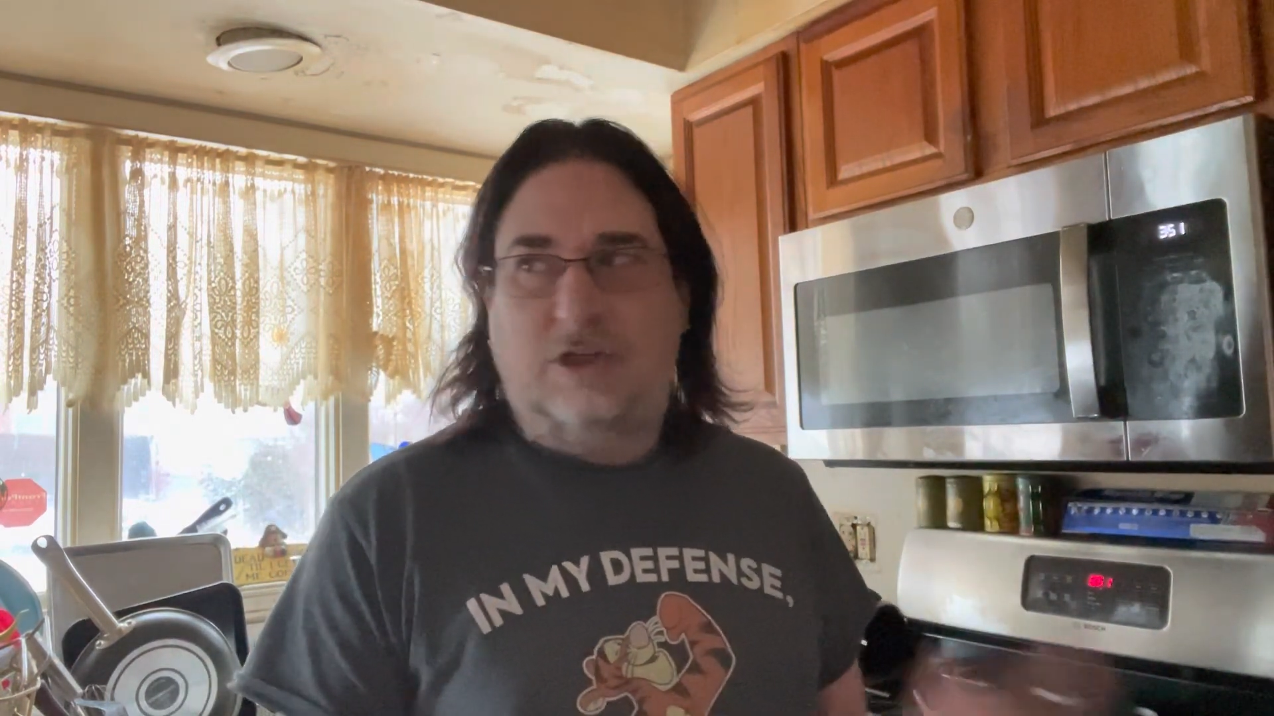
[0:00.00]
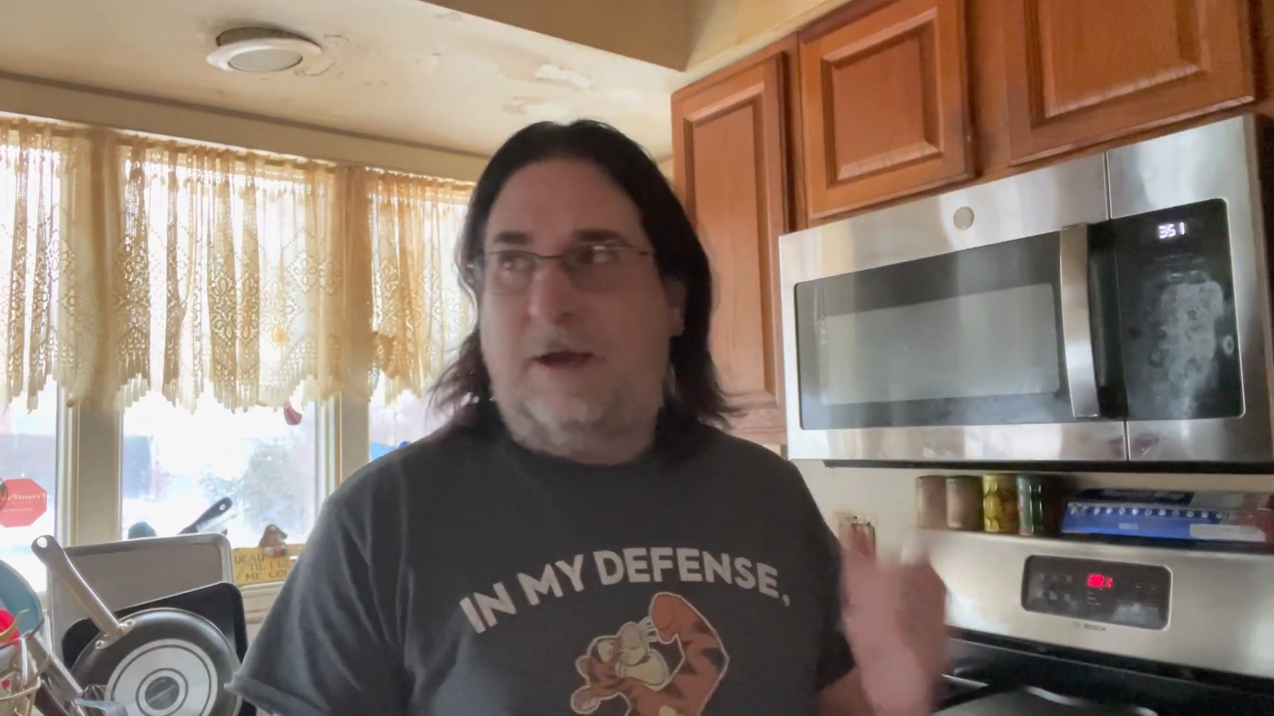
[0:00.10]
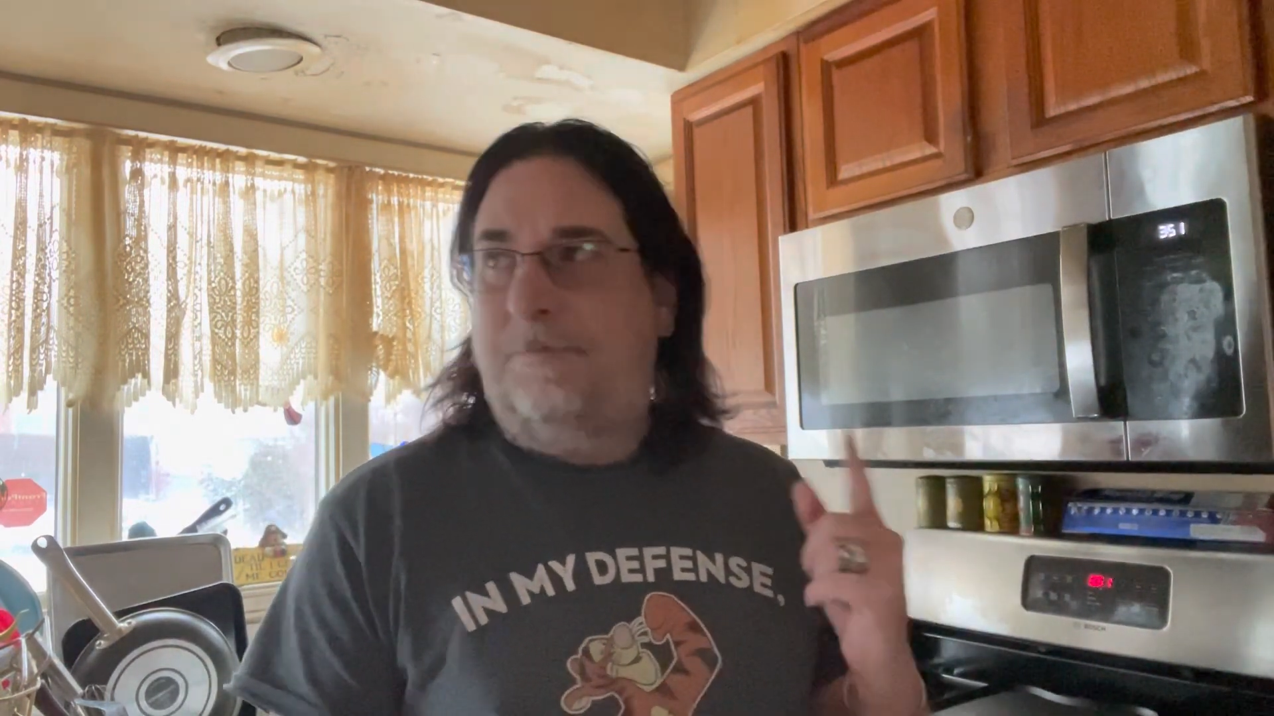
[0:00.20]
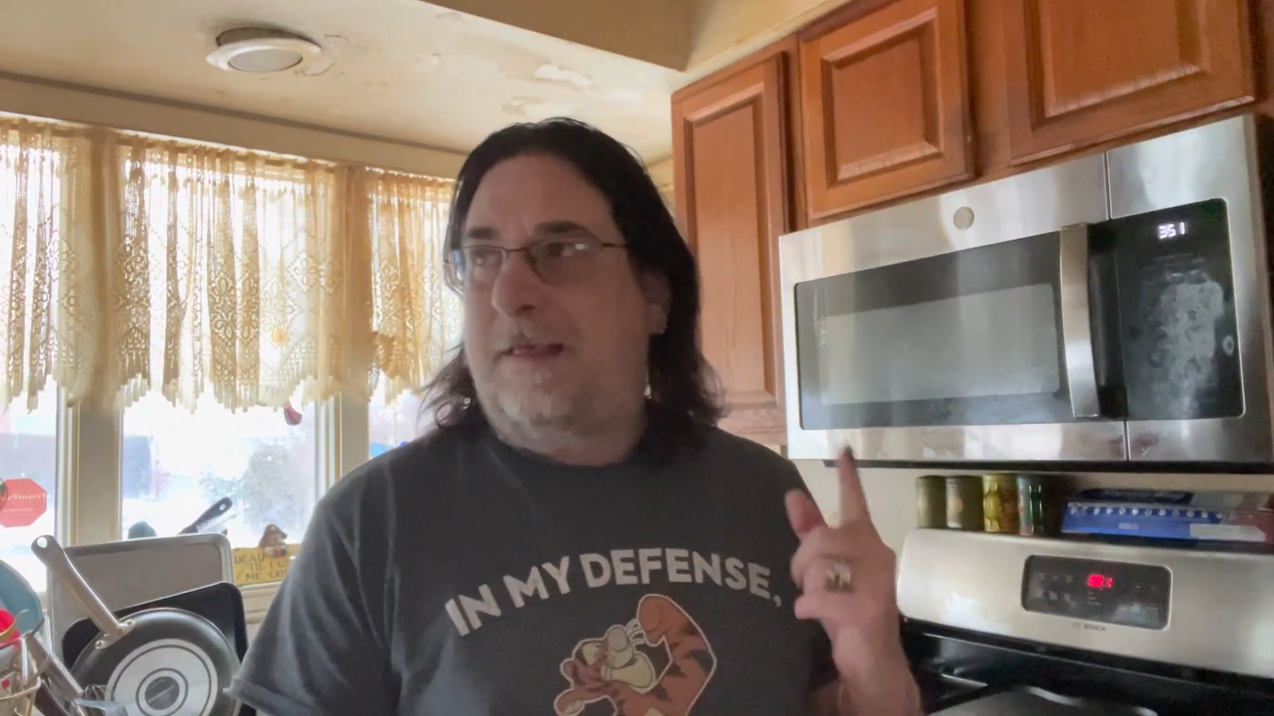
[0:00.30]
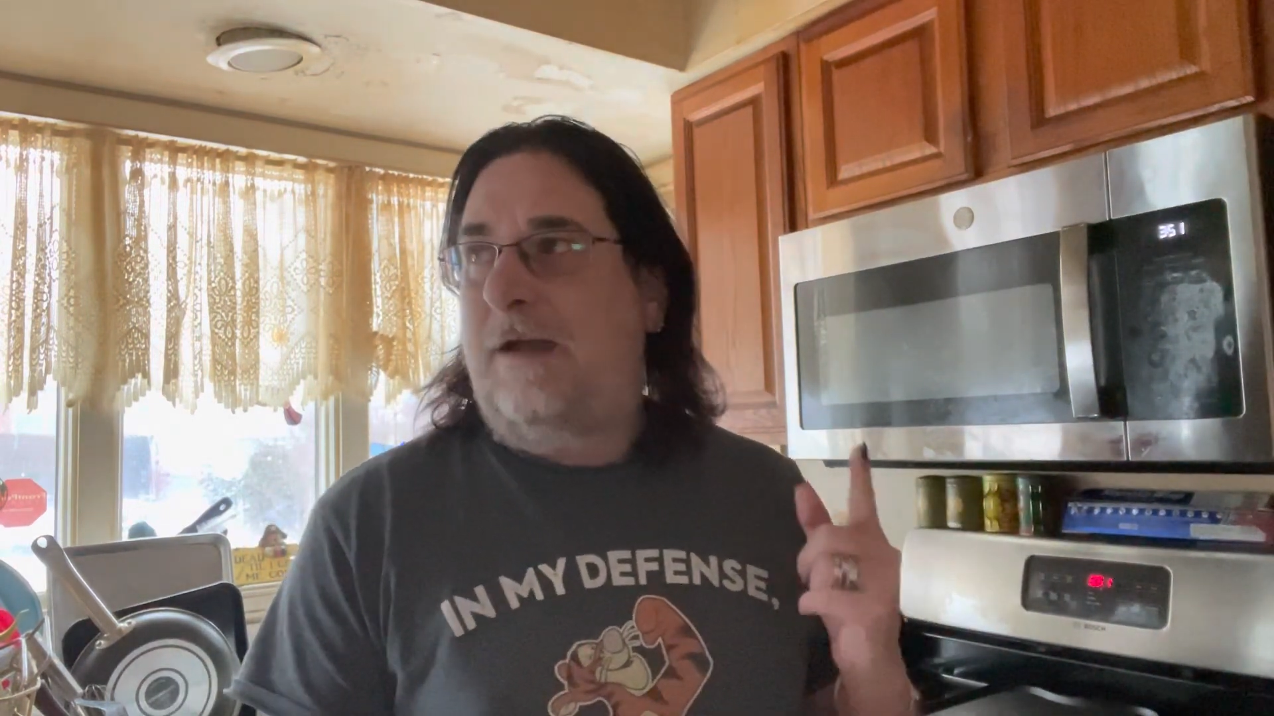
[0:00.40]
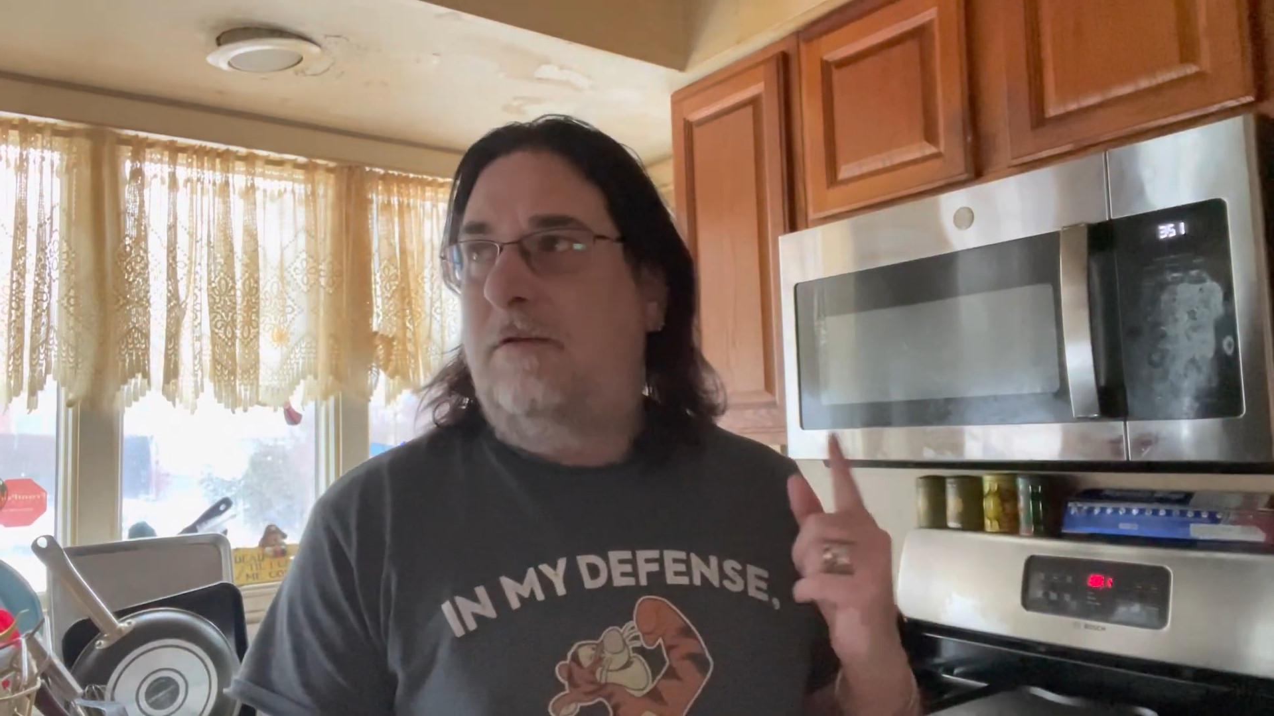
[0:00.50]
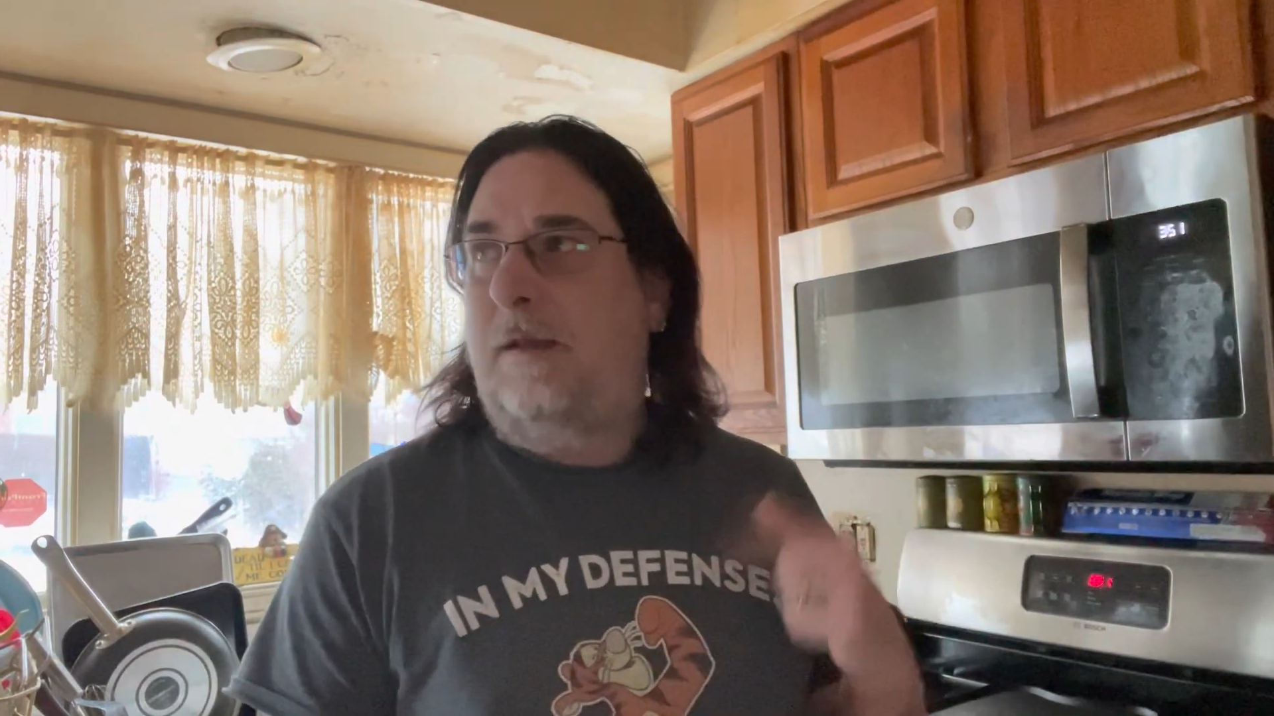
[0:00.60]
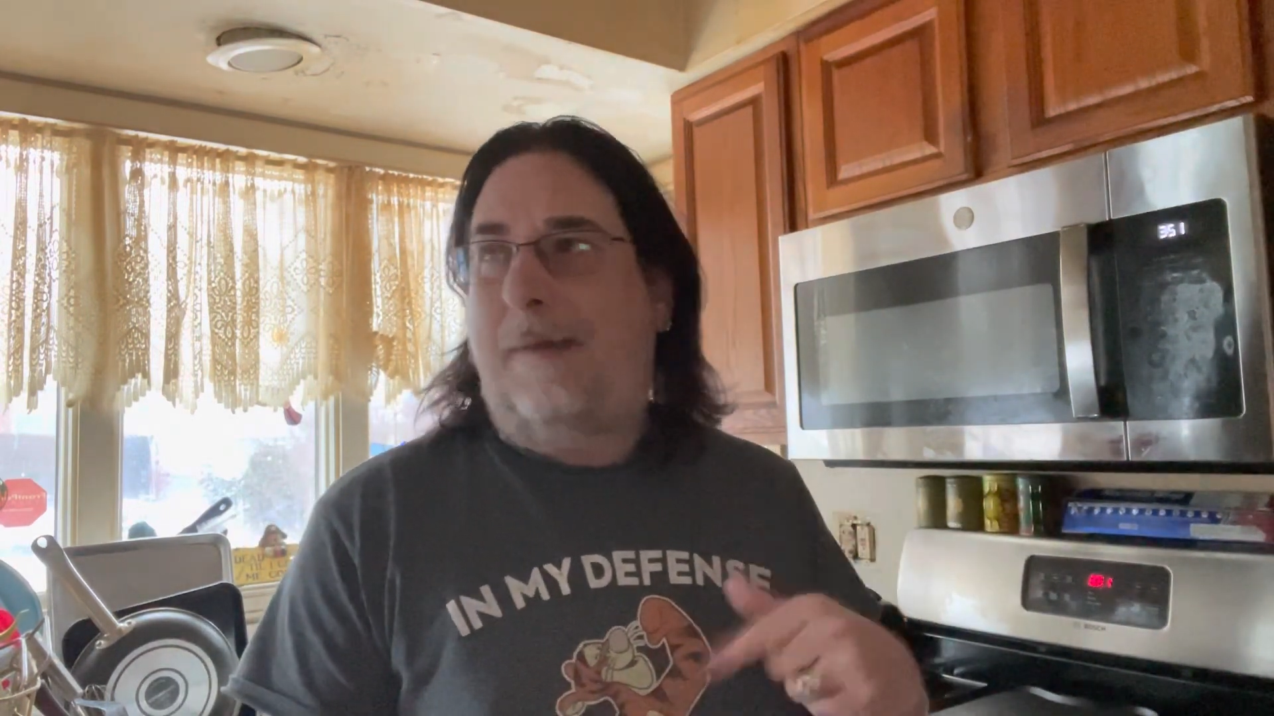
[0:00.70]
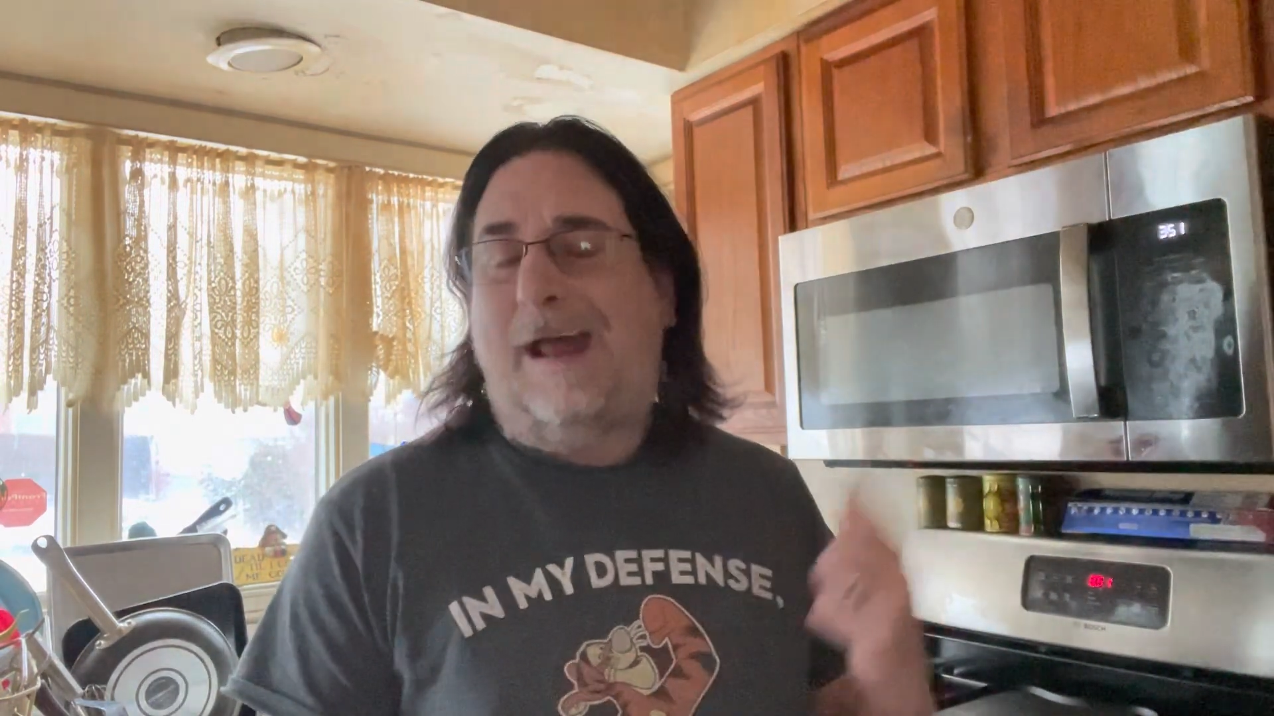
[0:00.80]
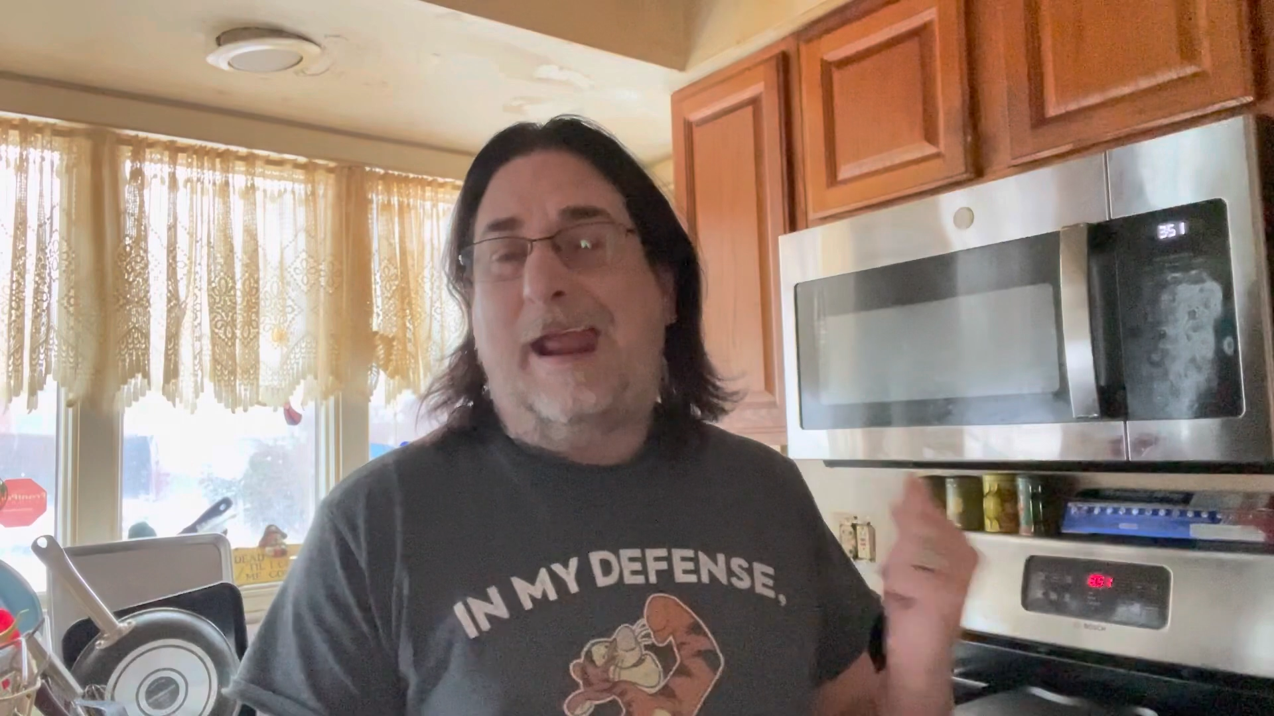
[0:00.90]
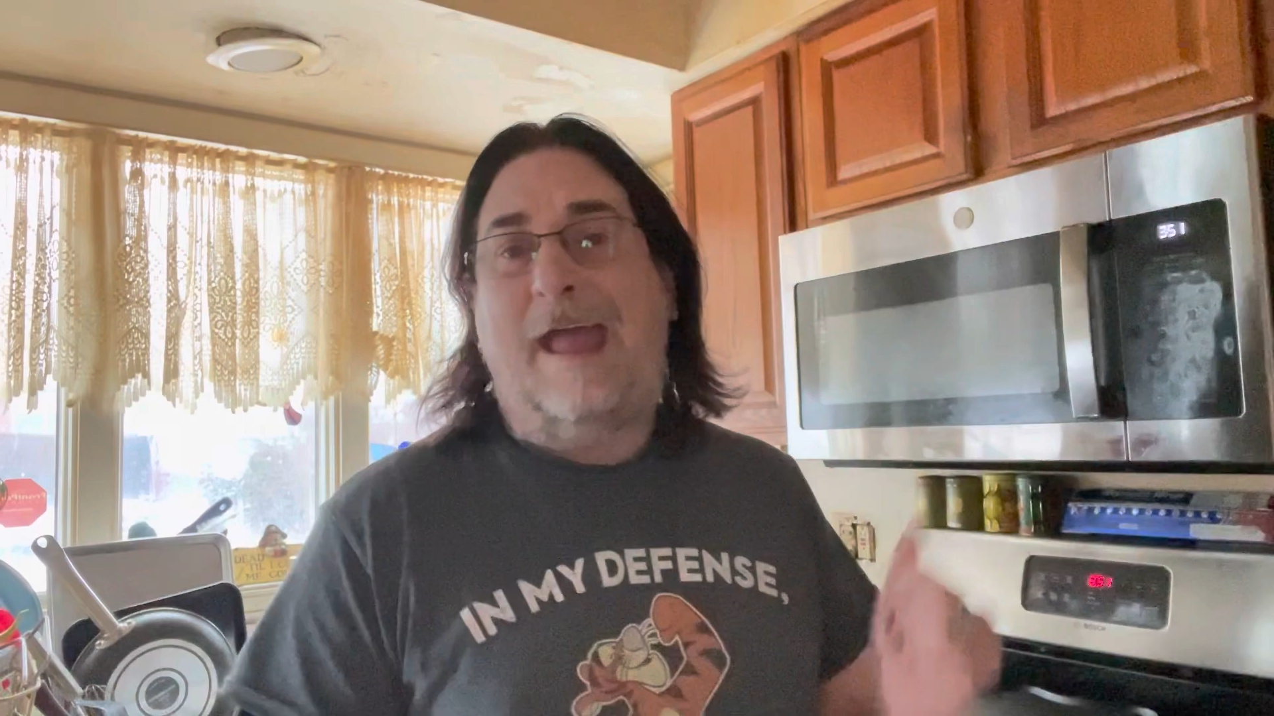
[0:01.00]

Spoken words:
chops out in about